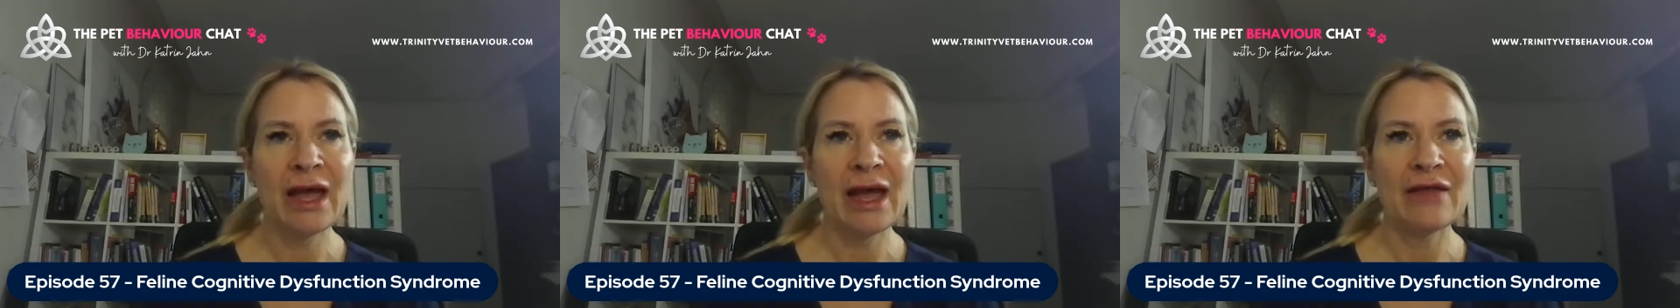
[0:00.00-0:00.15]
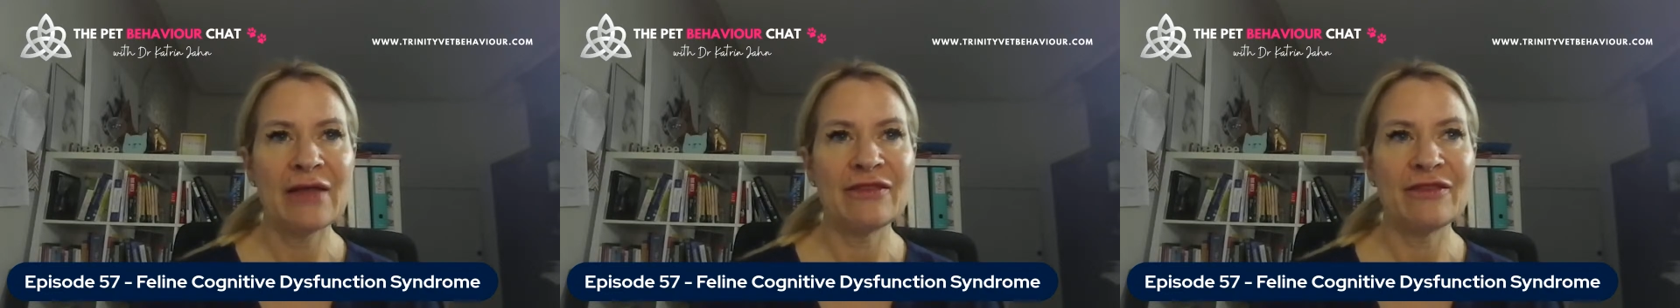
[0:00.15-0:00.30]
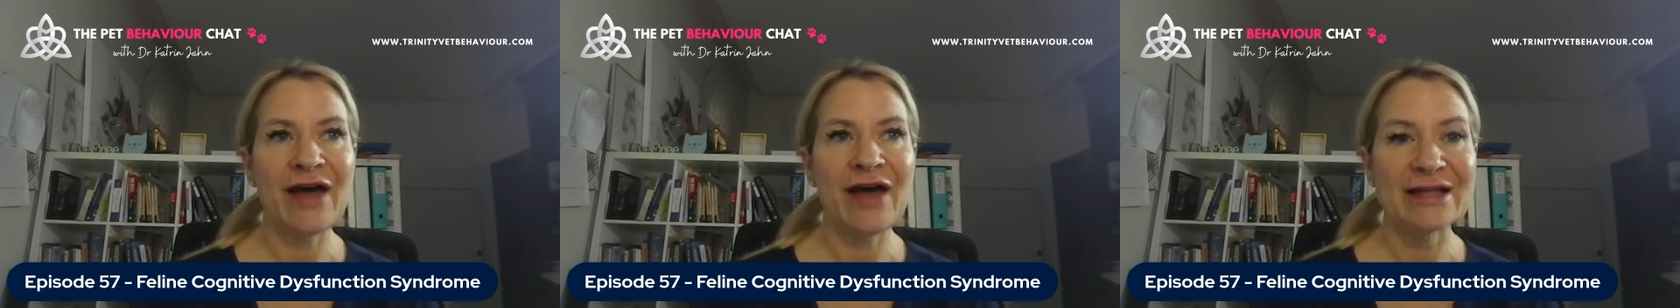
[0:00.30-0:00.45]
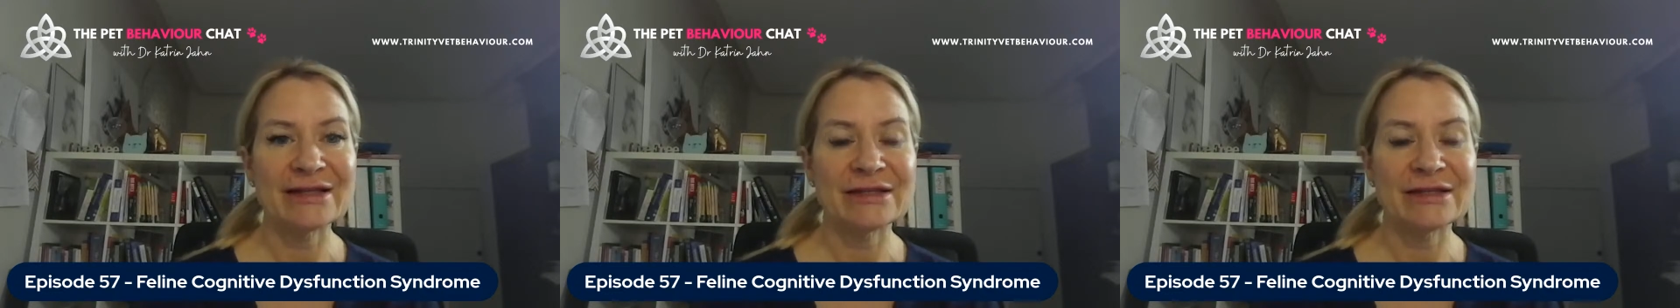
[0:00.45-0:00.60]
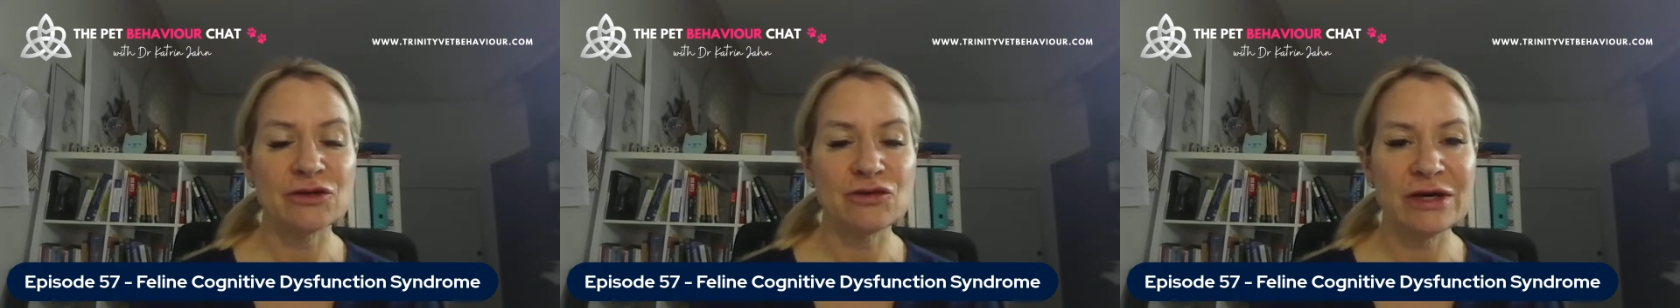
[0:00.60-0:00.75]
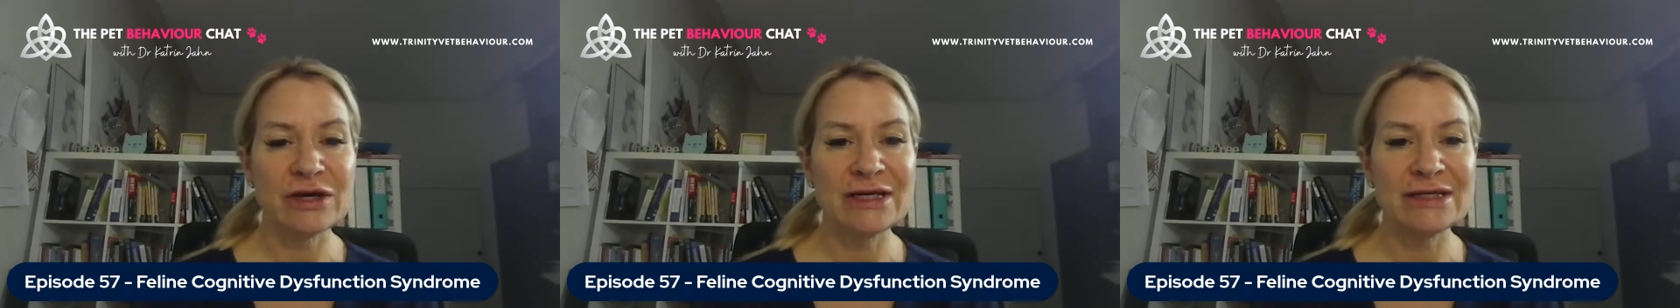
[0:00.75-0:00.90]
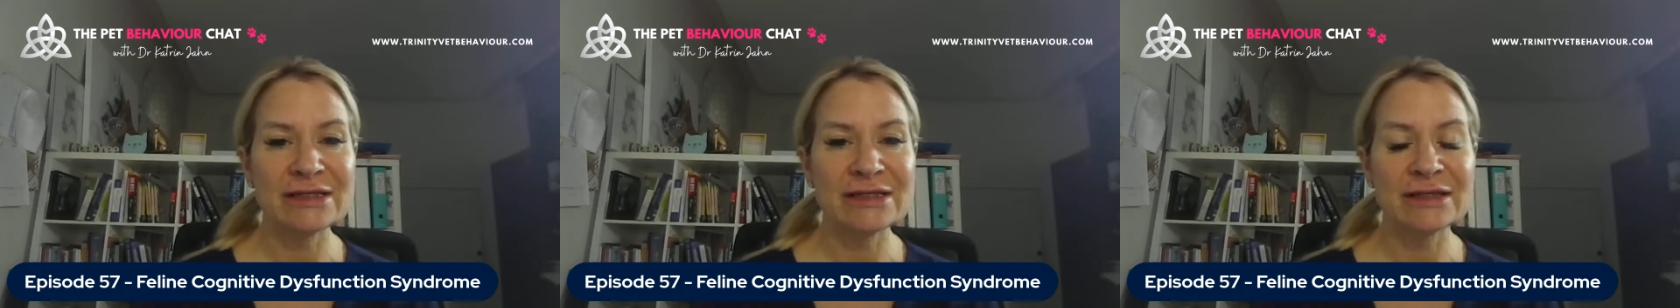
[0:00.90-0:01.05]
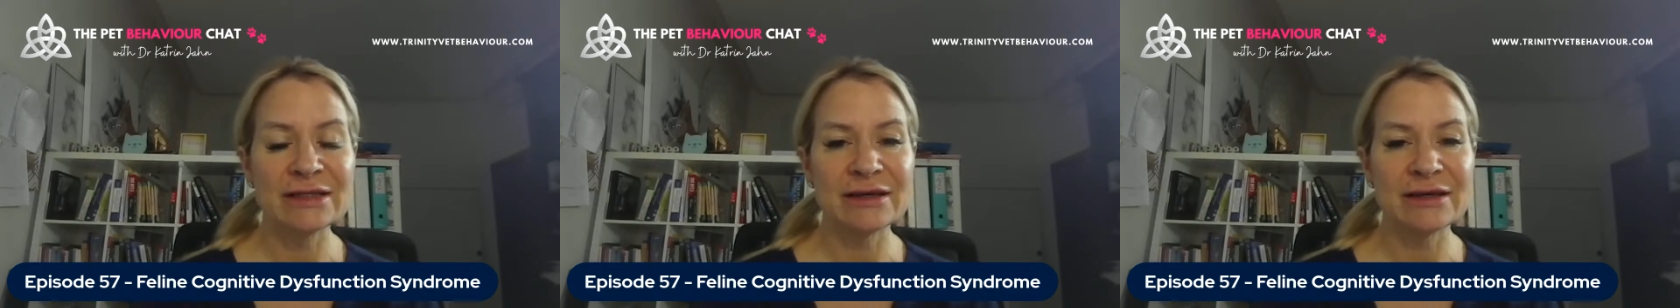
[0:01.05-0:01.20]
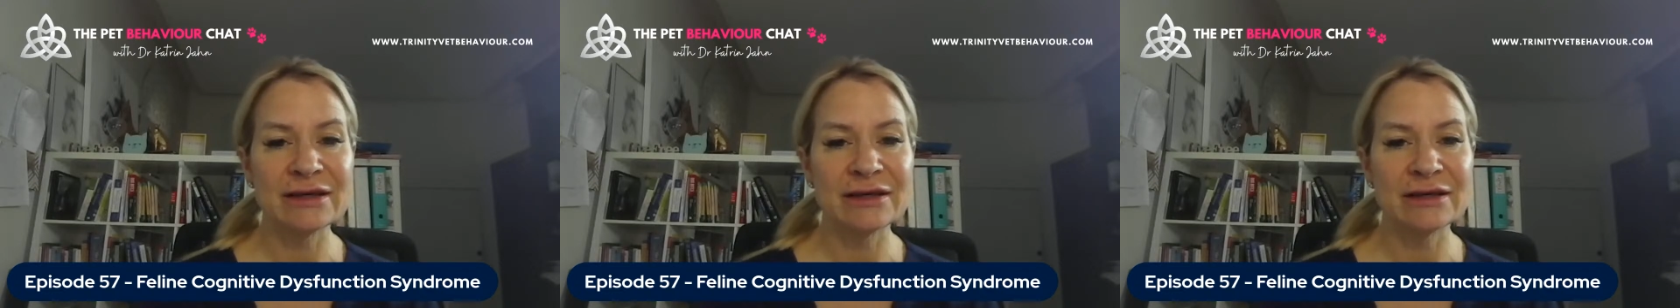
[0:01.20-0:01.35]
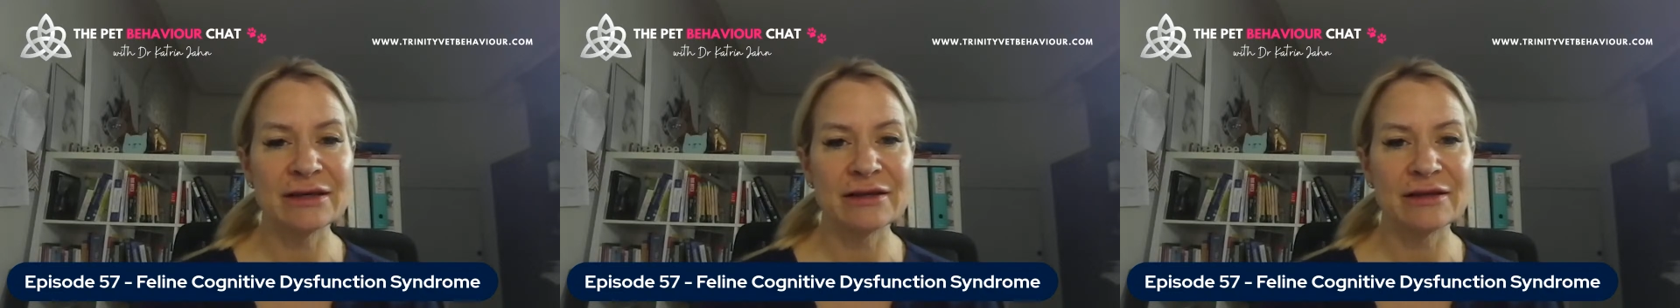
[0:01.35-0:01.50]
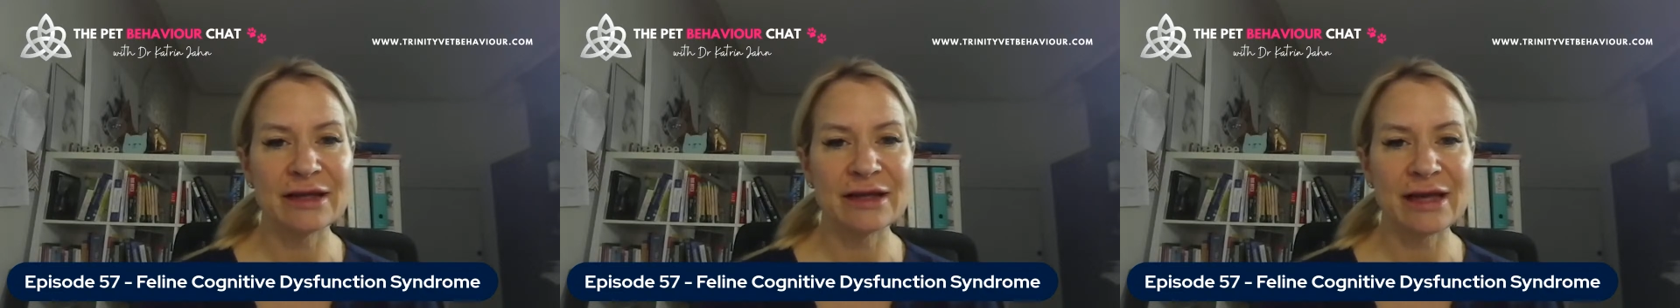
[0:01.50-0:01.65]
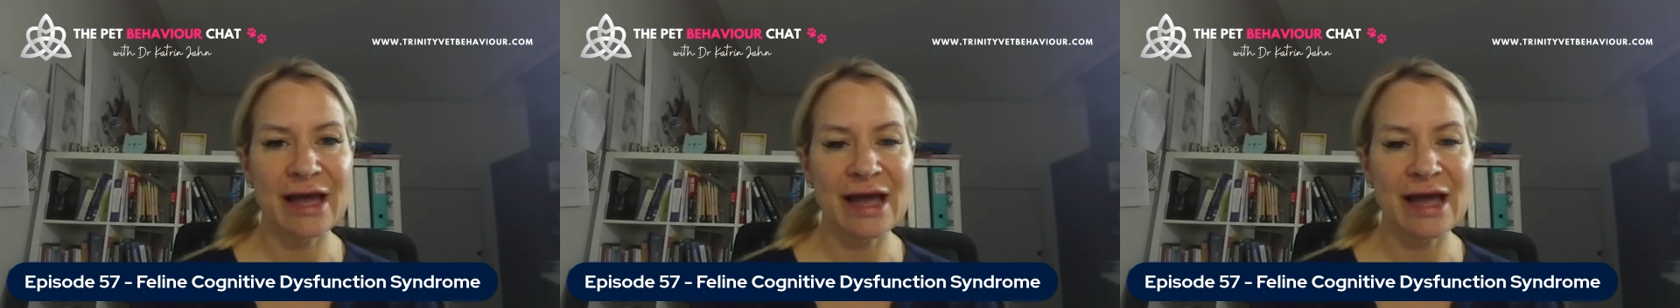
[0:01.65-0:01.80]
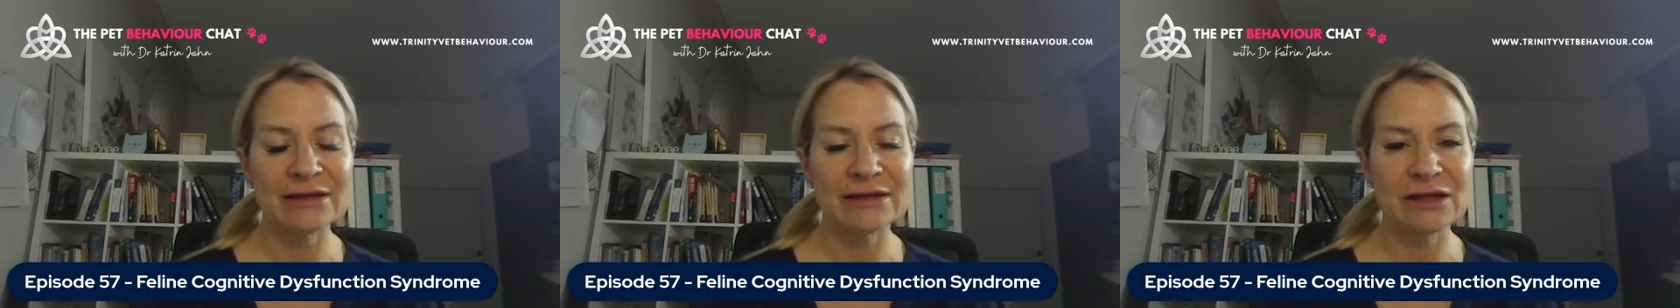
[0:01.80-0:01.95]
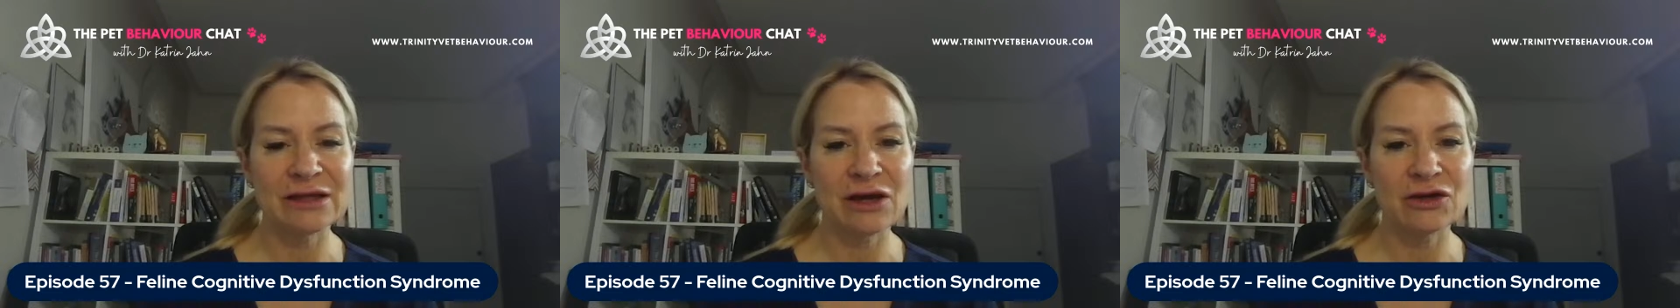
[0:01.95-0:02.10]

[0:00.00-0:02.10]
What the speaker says: and that's a reason that the cats